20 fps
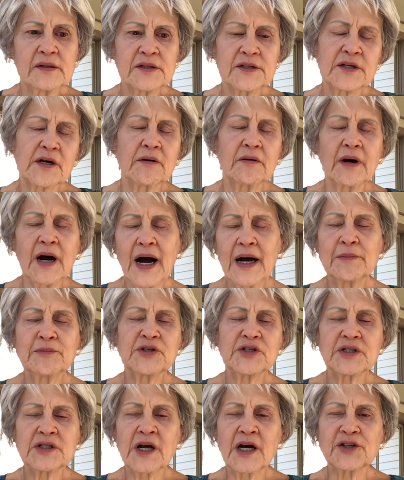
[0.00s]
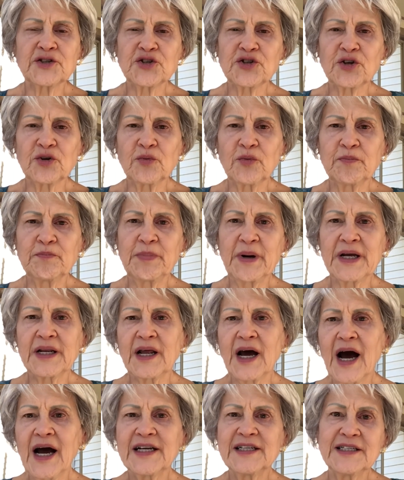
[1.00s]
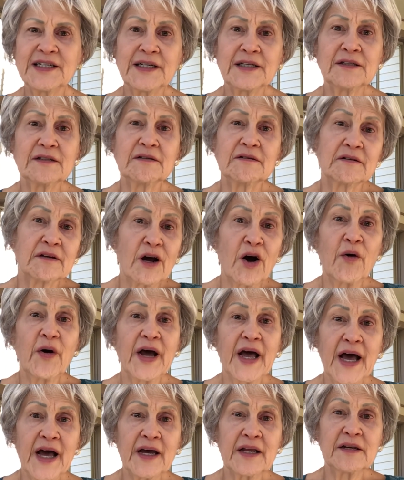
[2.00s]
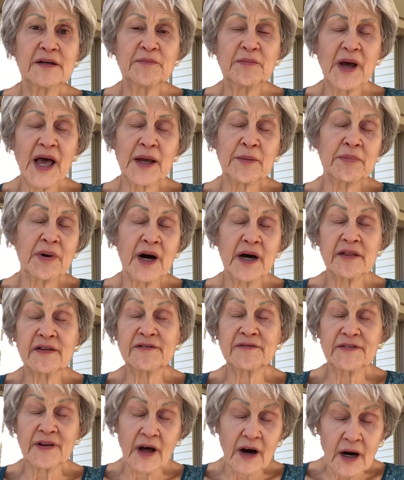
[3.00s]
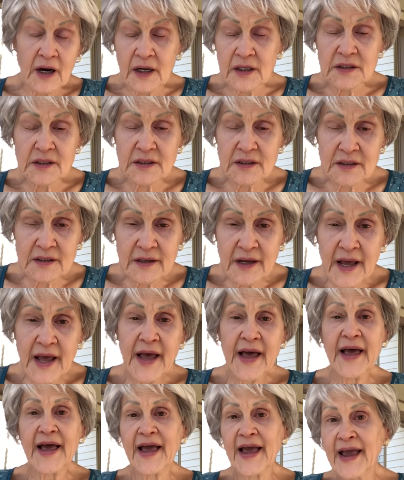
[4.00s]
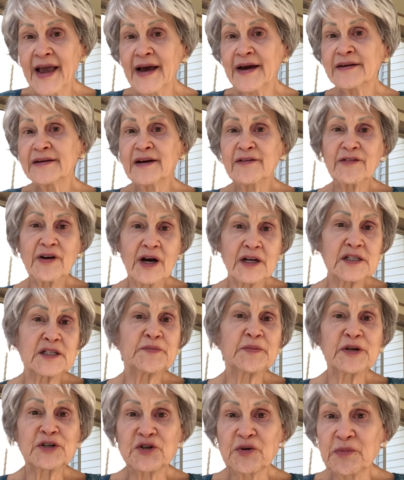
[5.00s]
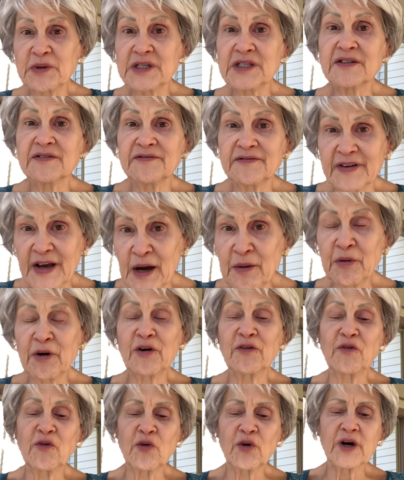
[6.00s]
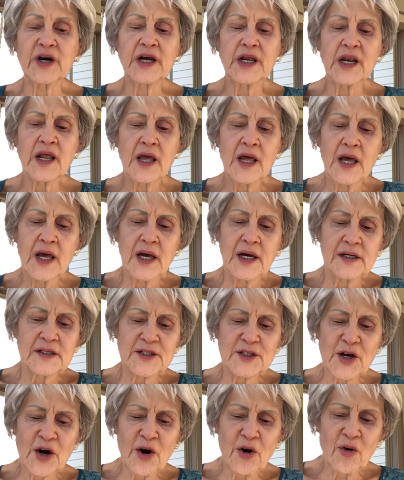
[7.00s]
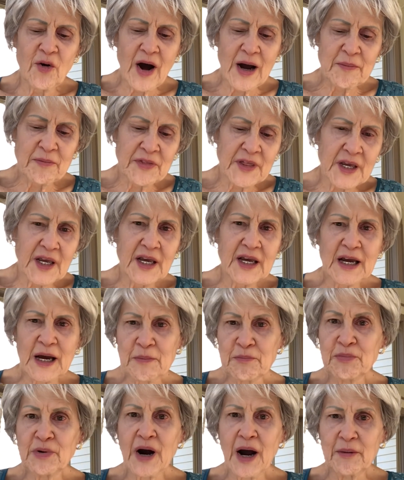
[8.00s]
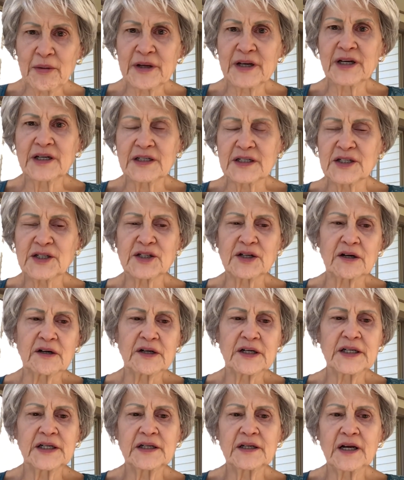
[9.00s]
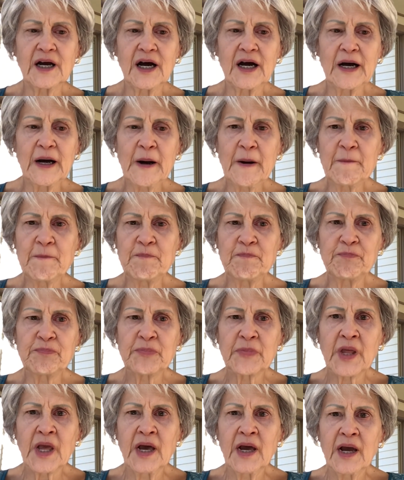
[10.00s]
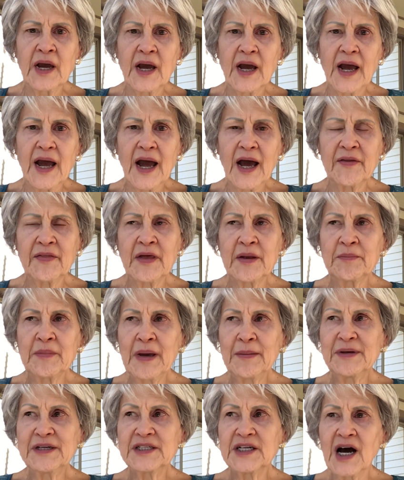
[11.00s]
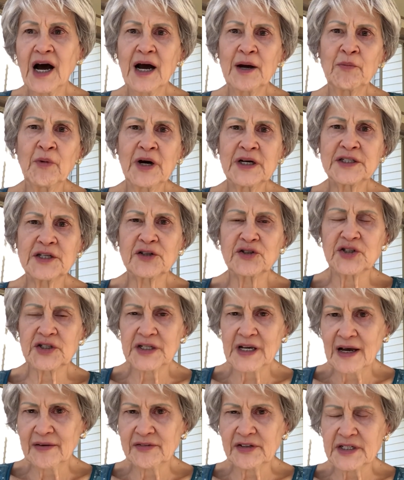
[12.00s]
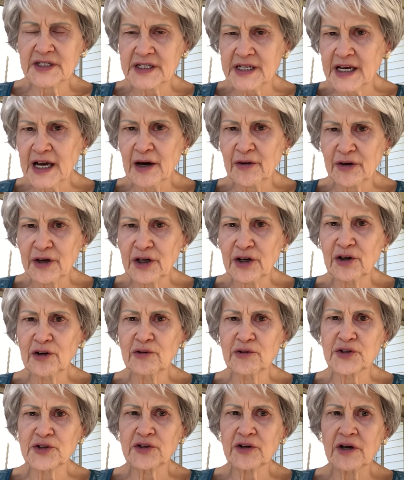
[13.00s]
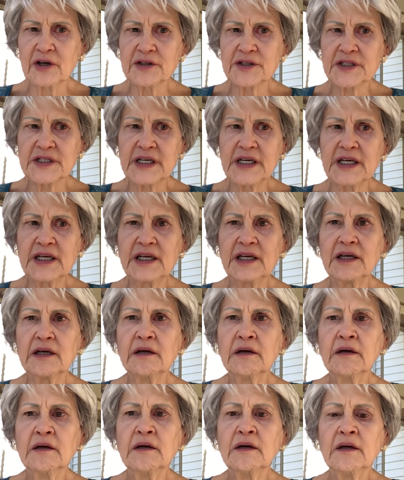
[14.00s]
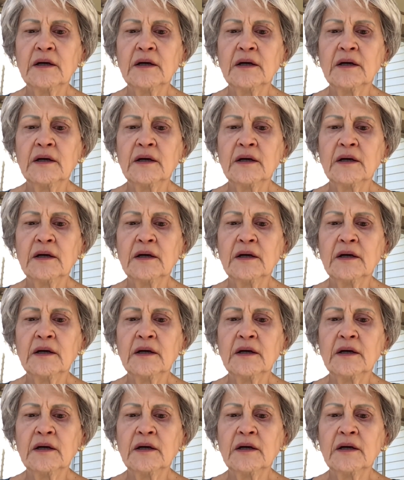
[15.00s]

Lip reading: So I'm just not sure, but I did go ahead and buy the floss, and I've got a special piece of fabric for it. So I'm thinking I'm probably going to start it. And then maybe time-wise, I'll just have to see how it goes, or I'll see